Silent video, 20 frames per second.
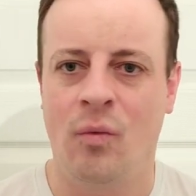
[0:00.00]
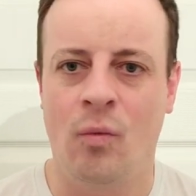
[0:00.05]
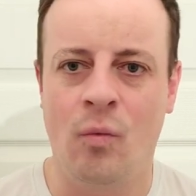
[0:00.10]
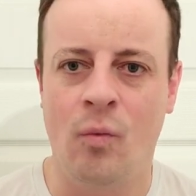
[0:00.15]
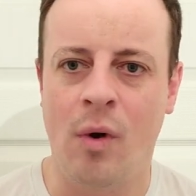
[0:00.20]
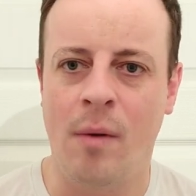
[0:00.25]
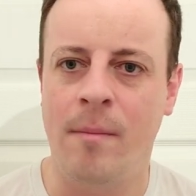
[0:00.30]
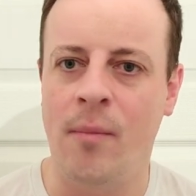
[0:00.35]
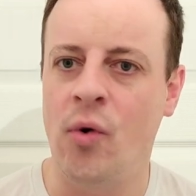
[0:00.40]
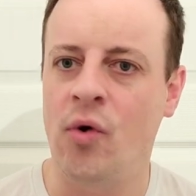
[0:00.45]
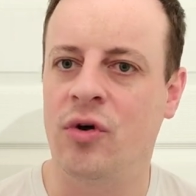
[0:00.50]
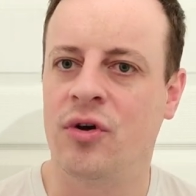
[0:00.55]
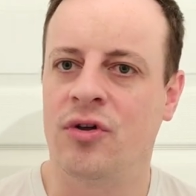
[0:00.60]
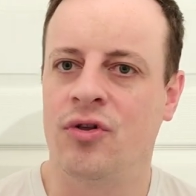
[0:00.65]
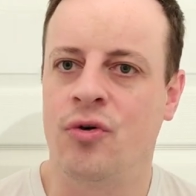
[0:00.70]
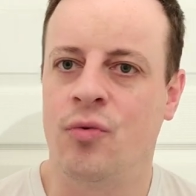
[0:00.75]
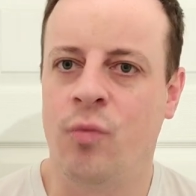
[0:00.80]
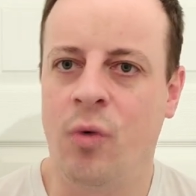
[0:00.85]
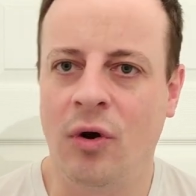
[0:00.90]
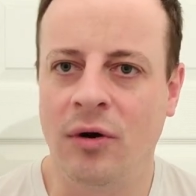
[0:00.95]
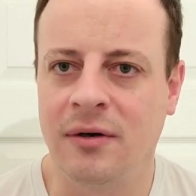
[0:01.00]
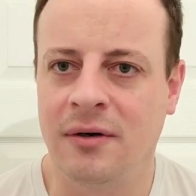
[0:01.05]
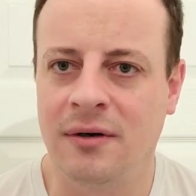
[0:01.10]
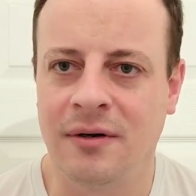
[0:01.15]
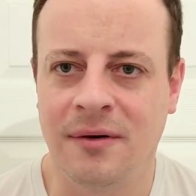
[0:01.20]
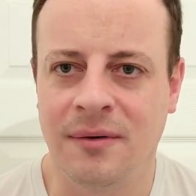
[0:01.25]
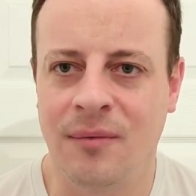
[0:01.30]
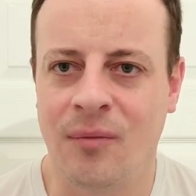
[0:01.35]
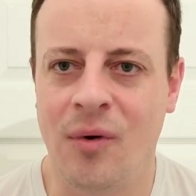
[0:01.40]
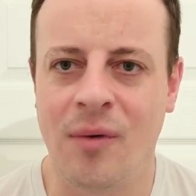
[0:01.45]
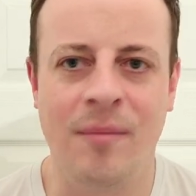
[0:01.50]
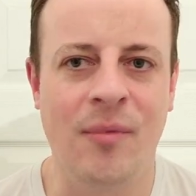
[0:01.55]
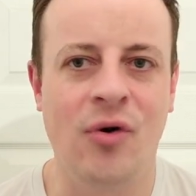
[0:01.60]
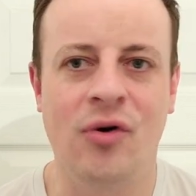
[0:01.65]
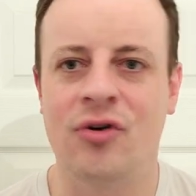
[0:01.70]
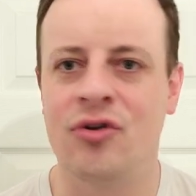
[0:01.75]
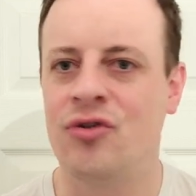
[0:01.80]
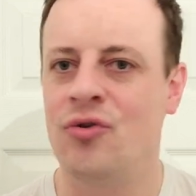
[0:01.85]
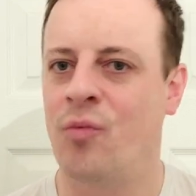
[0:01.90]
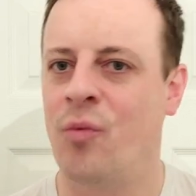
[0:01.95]
What more could you want? What
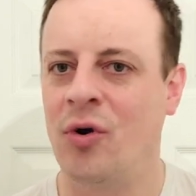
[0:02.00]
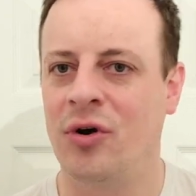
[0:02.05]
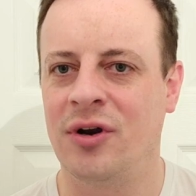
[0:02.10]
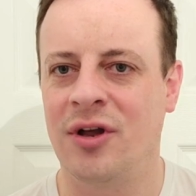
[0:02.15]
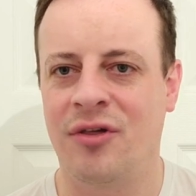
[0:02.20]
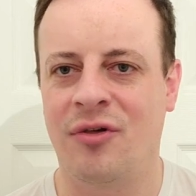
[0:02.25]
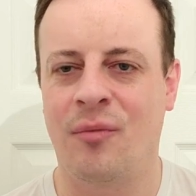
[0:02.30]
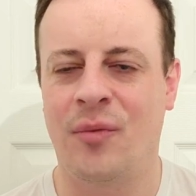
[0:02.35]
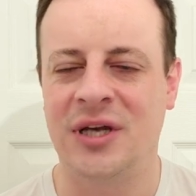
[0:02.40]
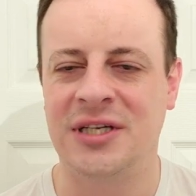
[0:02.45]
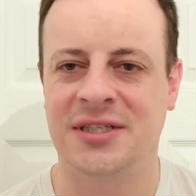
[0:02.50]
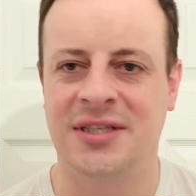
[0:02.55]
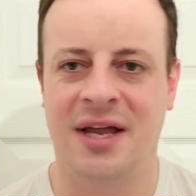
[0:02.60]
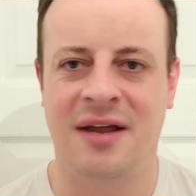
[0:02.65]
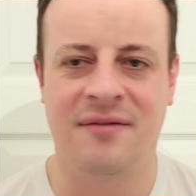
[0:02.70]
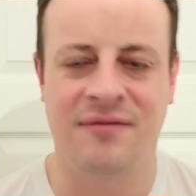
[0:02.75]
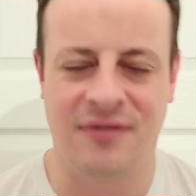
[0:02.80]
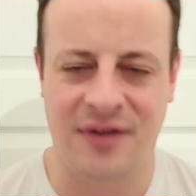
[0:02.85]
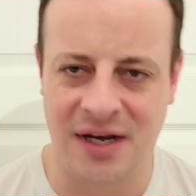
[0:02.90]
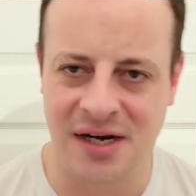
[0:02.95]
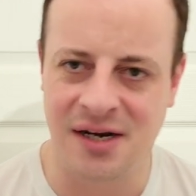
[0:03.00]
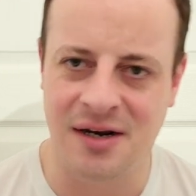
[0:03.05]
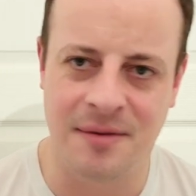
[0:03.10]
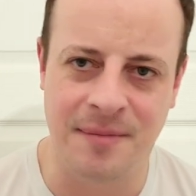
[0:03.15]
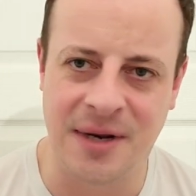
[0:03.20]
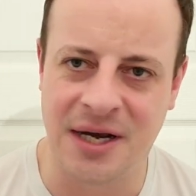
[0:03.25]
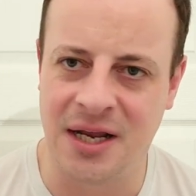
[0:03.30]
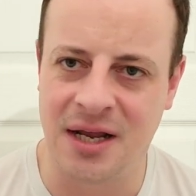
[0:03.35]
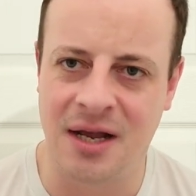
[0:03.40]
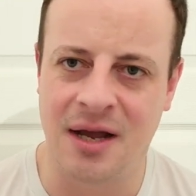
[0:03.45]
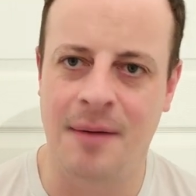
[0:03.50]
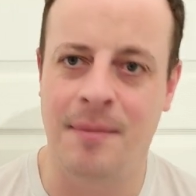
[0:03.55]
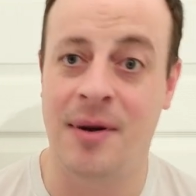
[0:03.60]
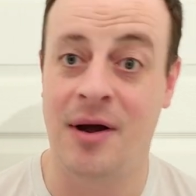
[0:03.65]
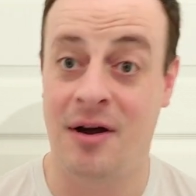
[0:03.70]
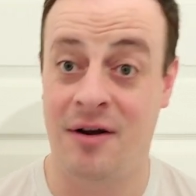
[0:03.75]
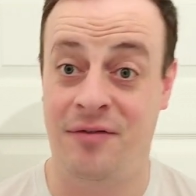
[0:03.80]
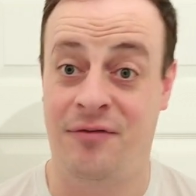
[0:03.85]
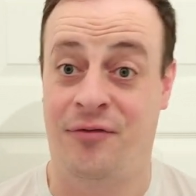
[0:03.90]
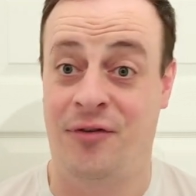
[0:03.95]
more could you want as a West Ham fan at the minute,
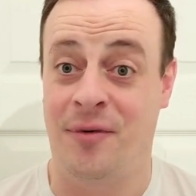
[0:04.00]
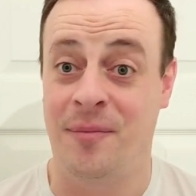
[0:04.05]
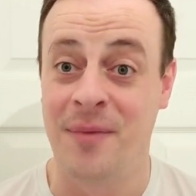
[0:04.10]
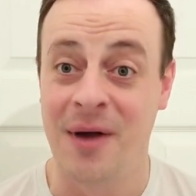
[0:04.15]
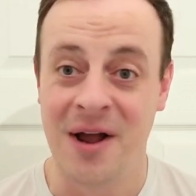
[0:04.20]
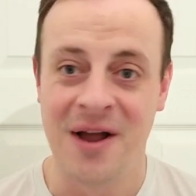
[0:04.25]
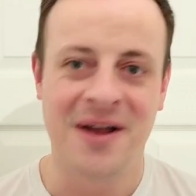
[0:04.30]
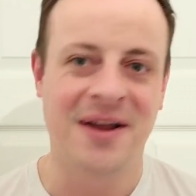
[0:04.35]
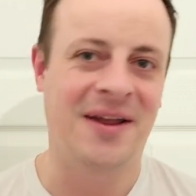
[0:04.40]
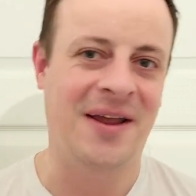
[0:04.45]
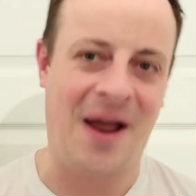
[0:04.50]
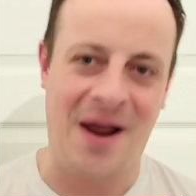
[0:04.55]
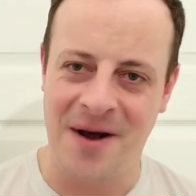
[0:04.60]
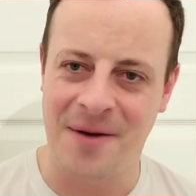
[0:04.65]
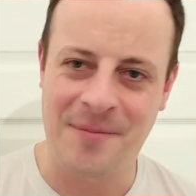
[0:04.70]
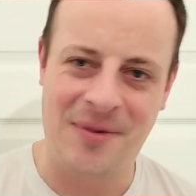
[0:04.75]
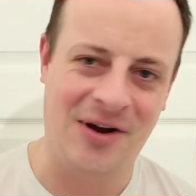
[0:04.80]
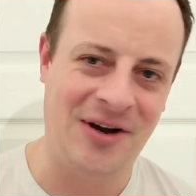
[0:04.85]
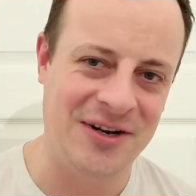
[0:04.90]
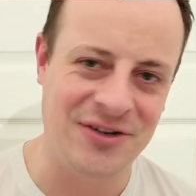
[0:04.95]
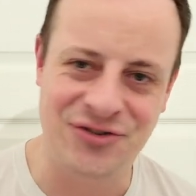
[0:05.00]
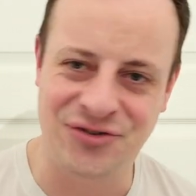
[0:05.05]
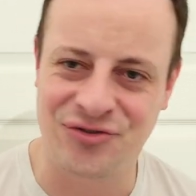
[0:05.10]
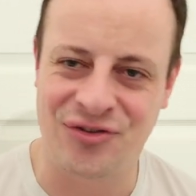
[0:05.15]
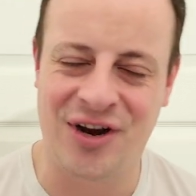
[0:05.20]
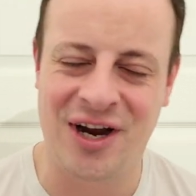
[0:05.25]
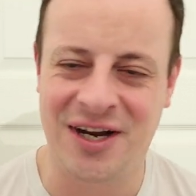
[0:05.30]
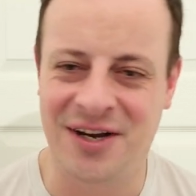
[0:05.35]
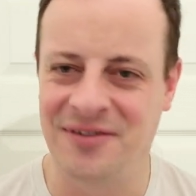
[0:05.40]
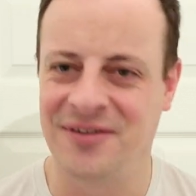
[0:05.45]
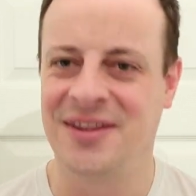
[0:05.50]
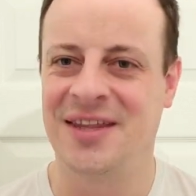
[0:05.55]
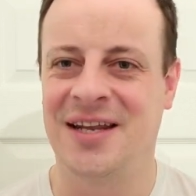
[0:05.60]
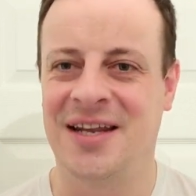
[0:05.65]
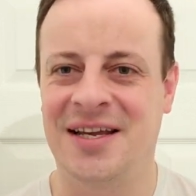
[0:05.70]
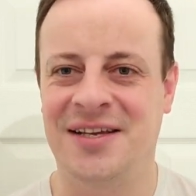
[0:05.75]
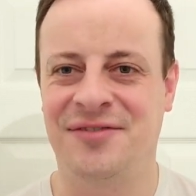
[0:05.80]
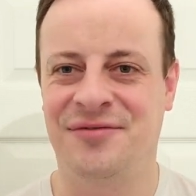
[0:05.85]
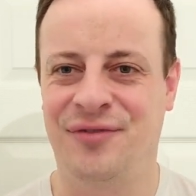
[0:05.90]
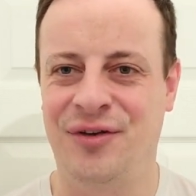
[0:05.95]
apart from going and buying a striker in the
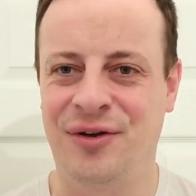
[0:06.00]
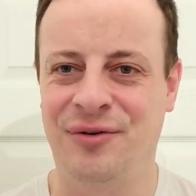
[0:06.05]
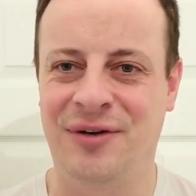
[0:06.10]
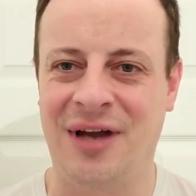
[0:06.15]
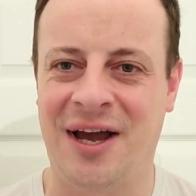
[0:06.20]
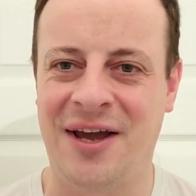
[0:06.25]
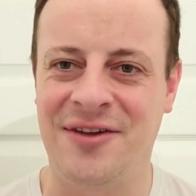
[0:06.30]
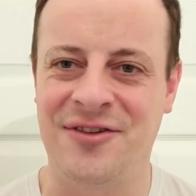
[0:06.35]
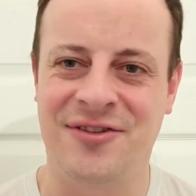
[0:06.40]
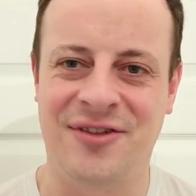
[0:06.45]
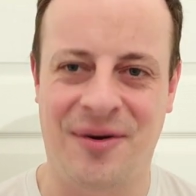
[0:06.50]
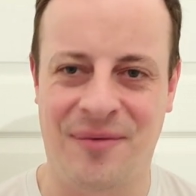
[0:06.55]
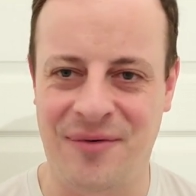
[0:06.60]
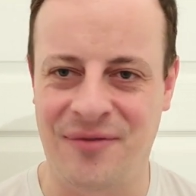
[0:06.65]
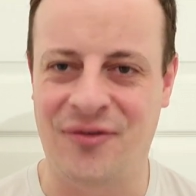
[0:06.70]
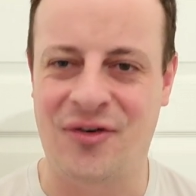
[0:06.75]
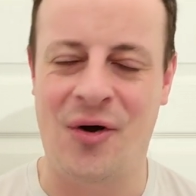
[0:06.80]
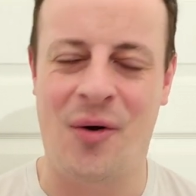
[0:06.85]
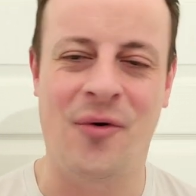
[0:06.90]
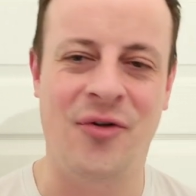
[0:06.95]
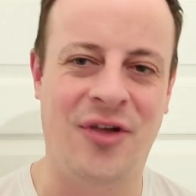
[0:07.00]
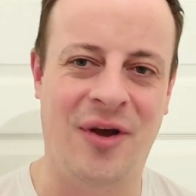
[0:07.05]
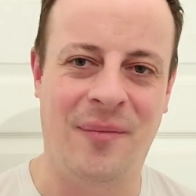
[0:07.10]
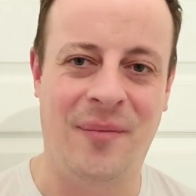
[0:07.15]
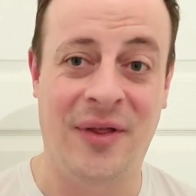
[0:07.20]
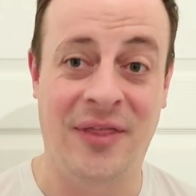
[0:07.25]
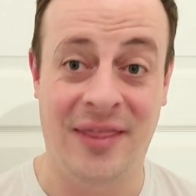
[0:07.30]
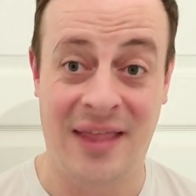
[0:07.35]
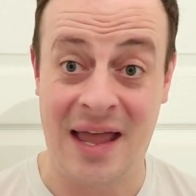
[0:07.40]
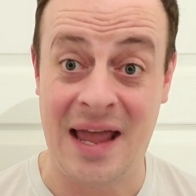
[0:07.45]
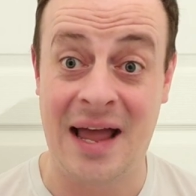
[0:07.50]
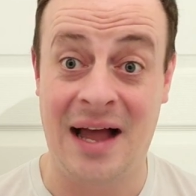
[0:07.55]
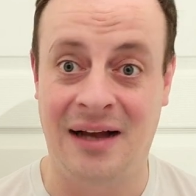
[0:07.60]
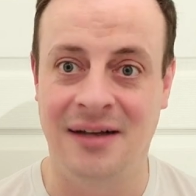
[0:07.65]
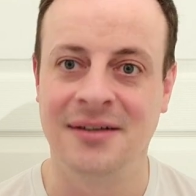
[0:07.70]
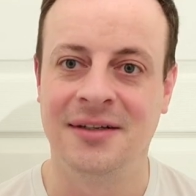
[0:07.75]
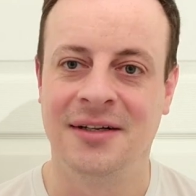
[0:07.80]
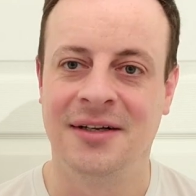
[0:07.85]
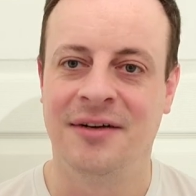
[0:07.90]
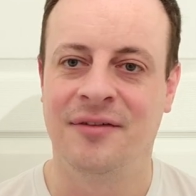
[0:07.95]
next few days so we've got someone there
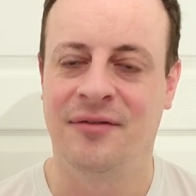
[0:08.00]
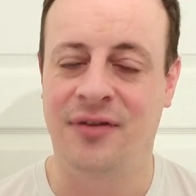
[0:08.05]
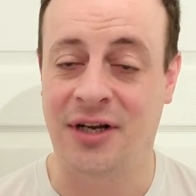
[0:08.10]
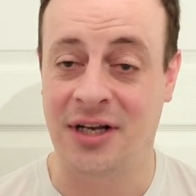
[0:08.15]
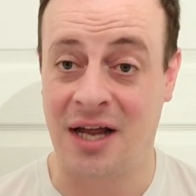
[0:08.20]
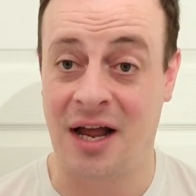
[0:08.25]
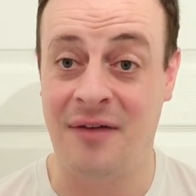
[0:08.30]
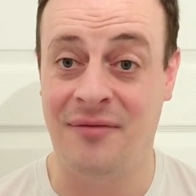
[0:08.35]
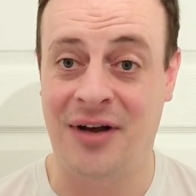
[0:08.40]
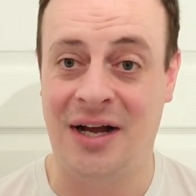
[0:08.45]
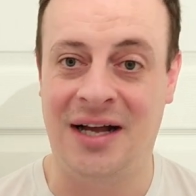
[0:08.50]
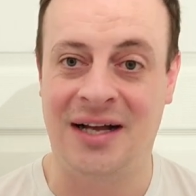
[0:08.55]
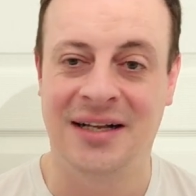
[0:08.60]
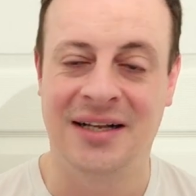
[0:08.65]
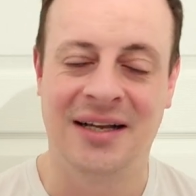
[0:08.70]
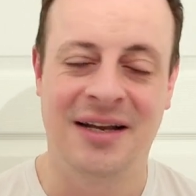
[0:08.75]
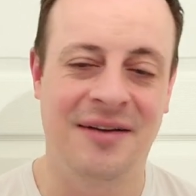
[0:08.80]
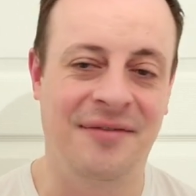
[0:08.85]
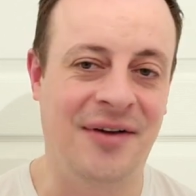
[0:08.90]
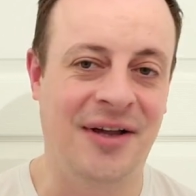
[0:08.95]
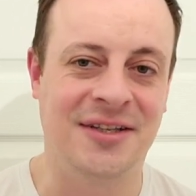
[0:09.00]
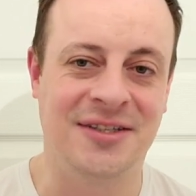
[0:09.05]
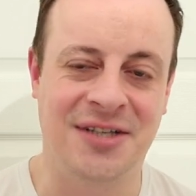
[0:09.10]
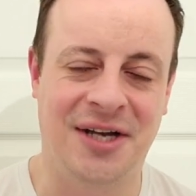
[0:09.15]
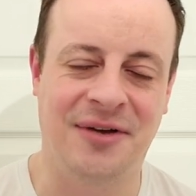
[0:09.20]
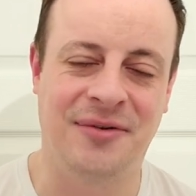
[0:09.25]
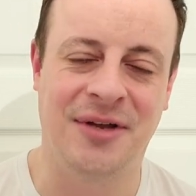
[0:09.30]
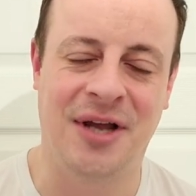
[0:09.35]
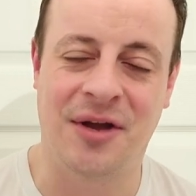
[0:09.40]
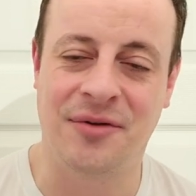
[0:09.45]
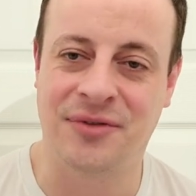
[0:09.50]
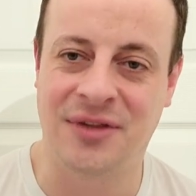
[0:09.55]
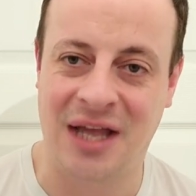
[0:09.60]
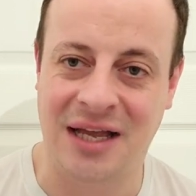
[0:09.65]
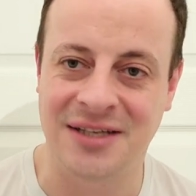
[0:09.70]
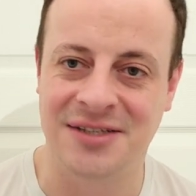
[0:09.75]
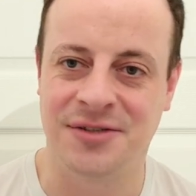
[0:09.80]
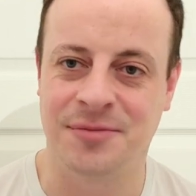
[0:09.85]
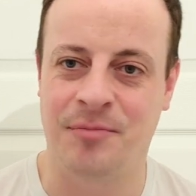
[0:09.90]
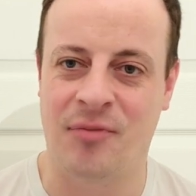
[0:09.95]
for cover if Antonio
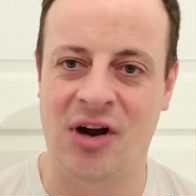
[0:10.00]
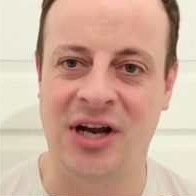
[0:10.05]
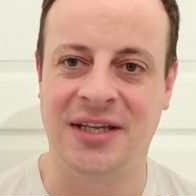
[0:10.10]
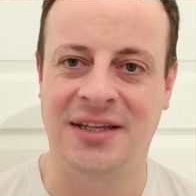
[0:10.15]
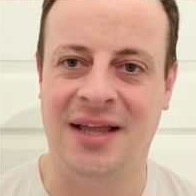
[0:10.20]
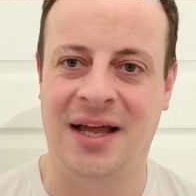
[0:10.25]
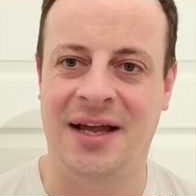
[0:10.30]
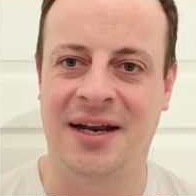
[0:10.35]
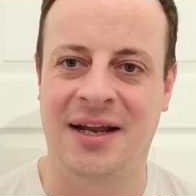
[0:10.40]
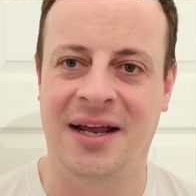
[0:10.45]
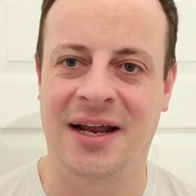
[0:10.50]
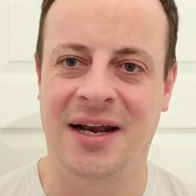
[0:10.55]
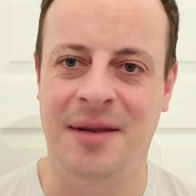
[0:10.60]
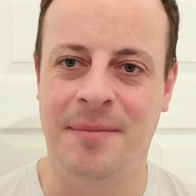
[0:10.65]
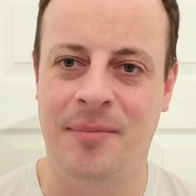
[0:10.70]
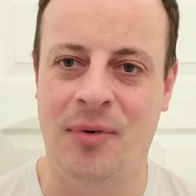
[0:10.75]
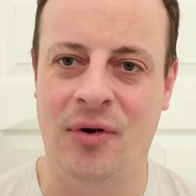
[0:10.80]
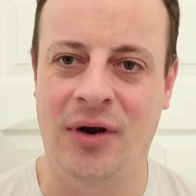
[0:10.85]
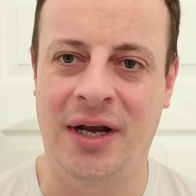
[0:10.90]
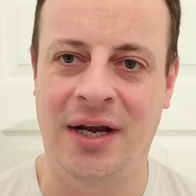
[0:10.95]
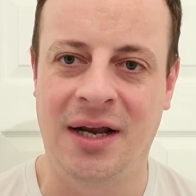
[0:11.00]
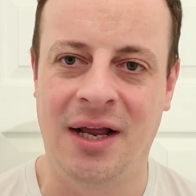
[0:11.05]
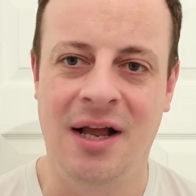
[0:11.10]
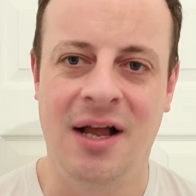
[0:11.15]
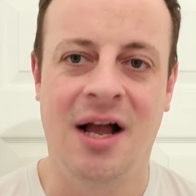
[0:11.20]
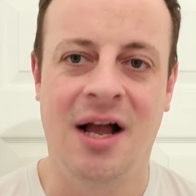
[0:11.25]
does break down at any point?